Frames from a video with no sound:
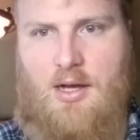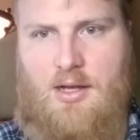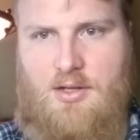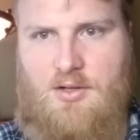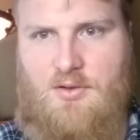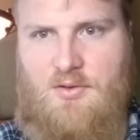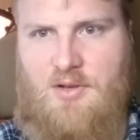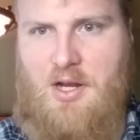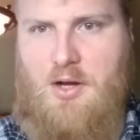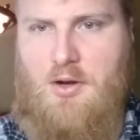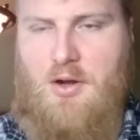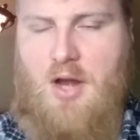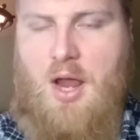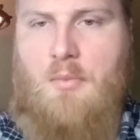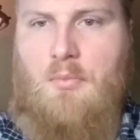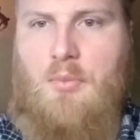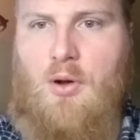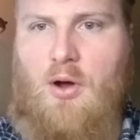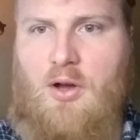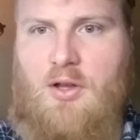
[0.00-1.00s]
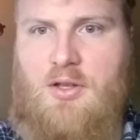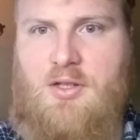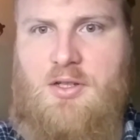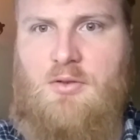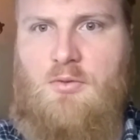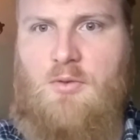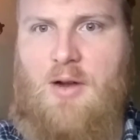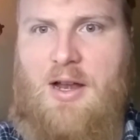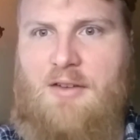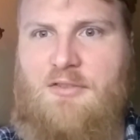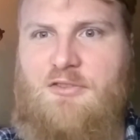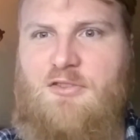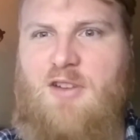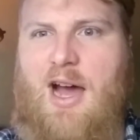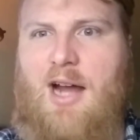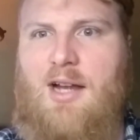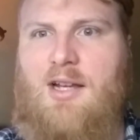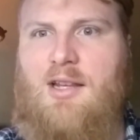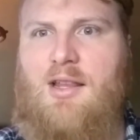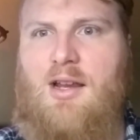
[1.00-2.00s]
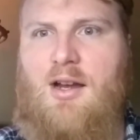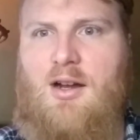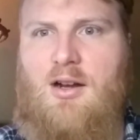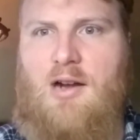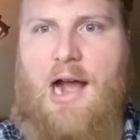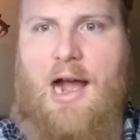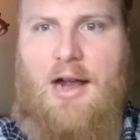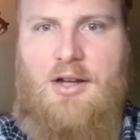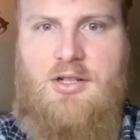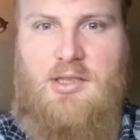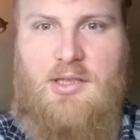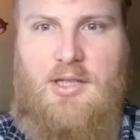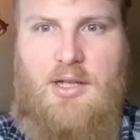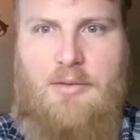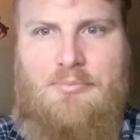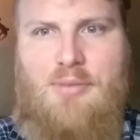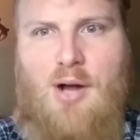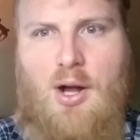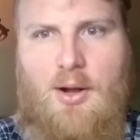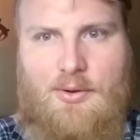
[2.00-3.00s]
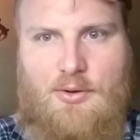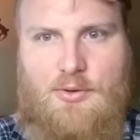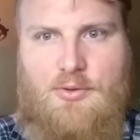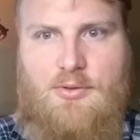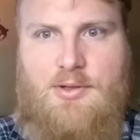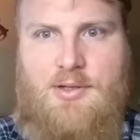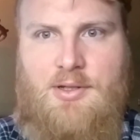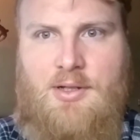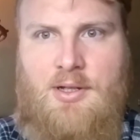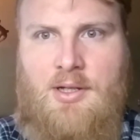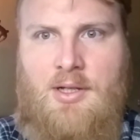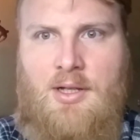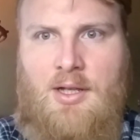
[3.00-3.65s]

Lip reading: duty or impulse, when in fact they are actually opposed.